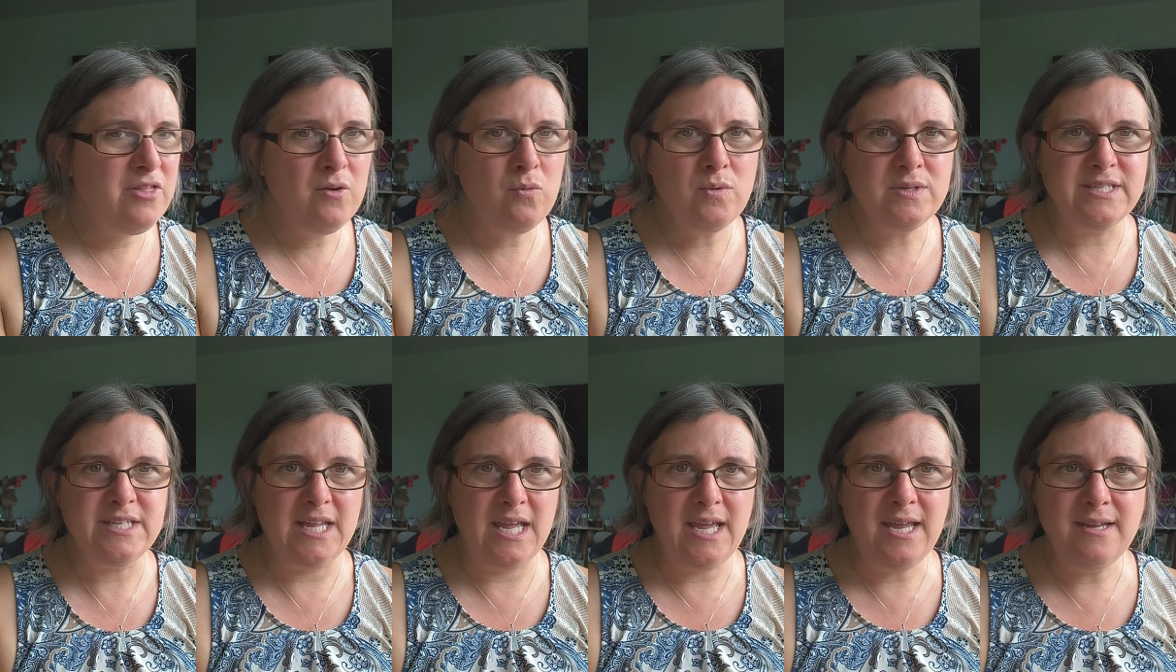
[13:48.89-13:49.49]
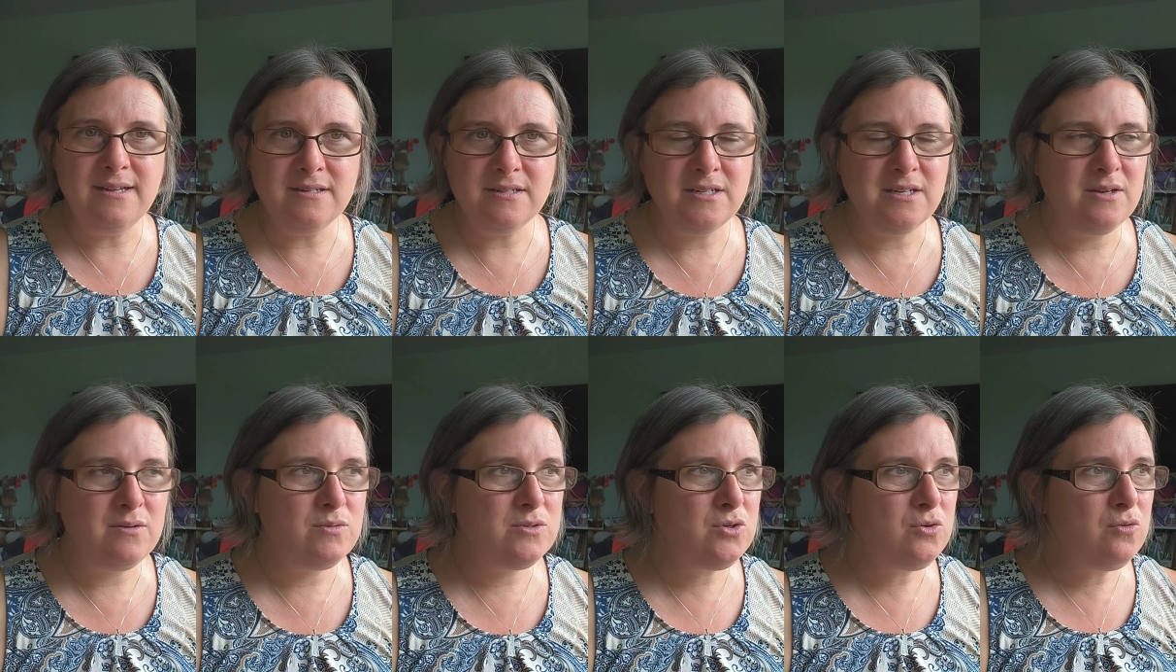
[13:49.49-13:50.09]
was neat.
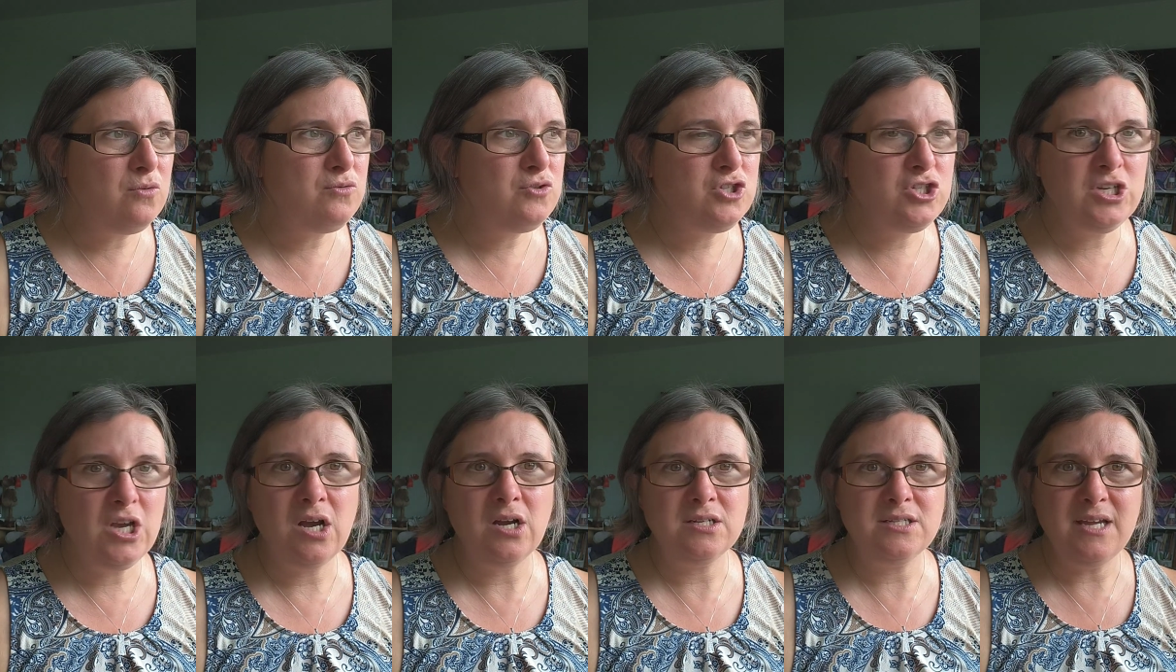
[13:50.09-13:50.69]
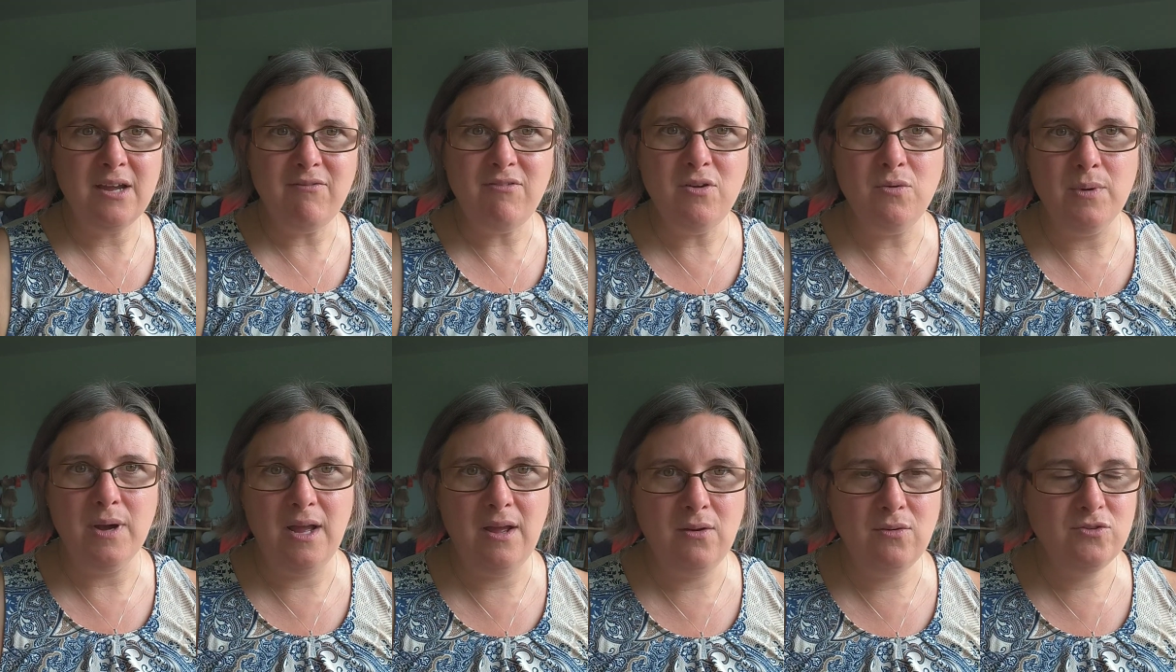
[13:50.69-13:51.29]
It was all chucked
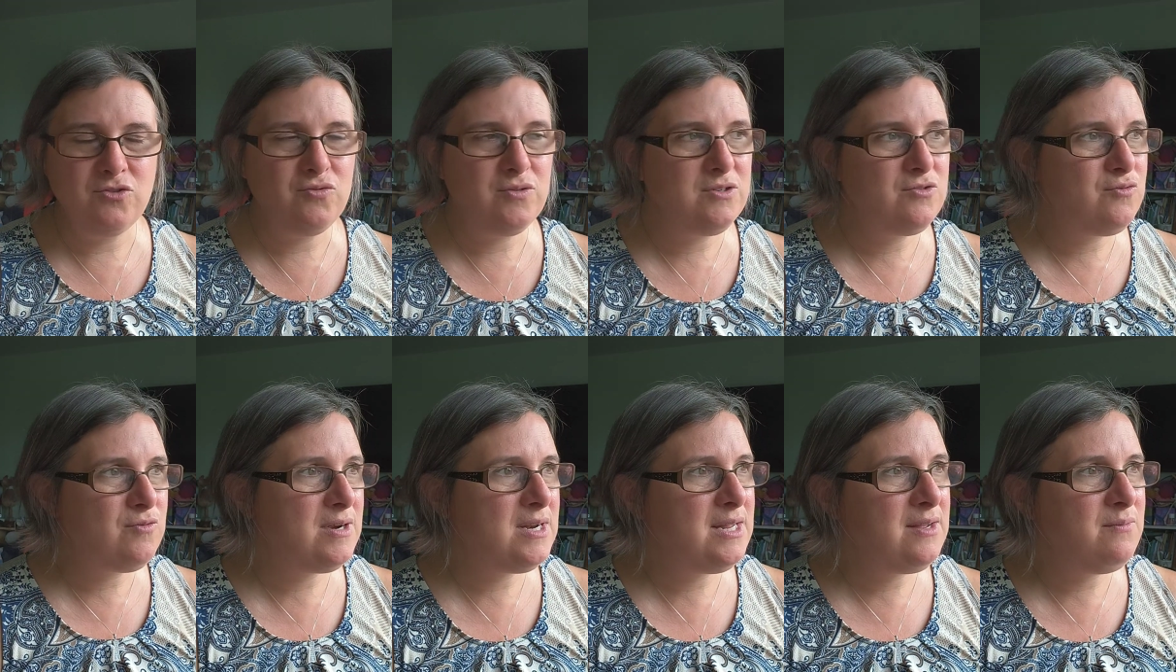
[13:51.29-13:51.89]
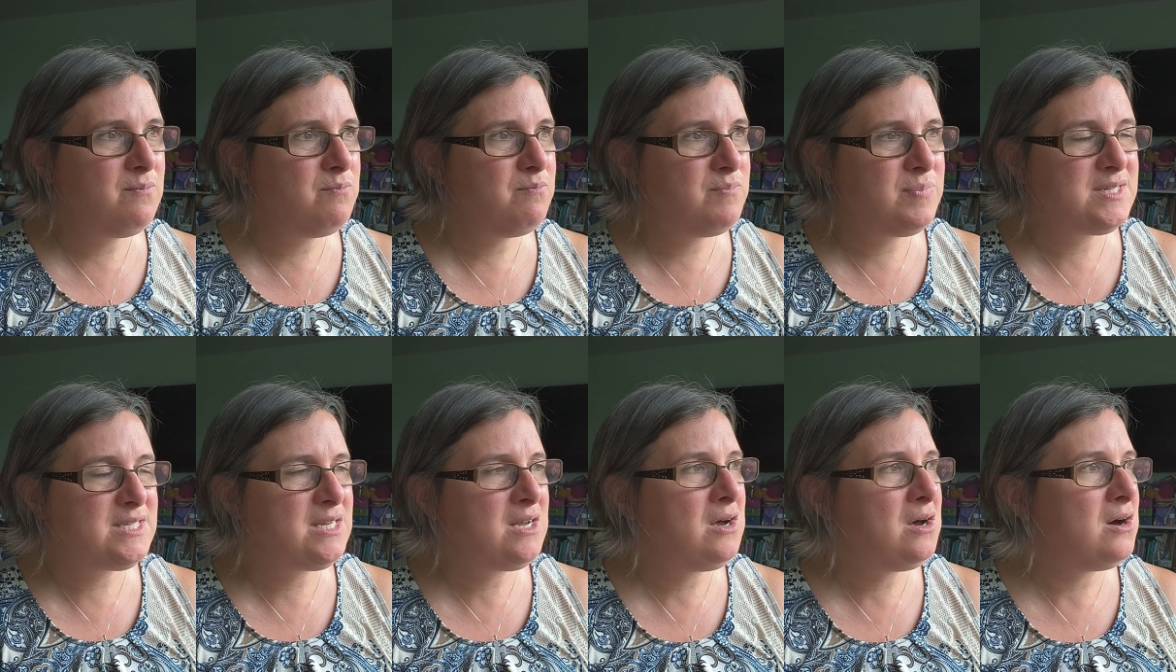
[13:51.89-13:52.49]
everywhere. It was just really
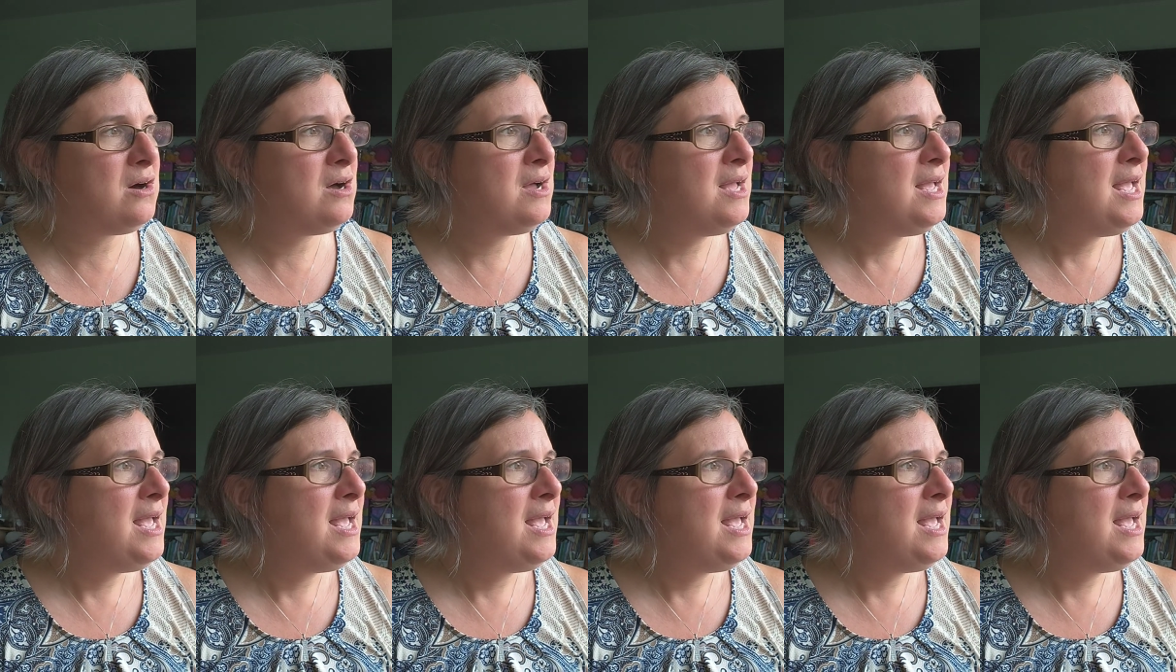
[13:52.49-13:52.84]
bizarre.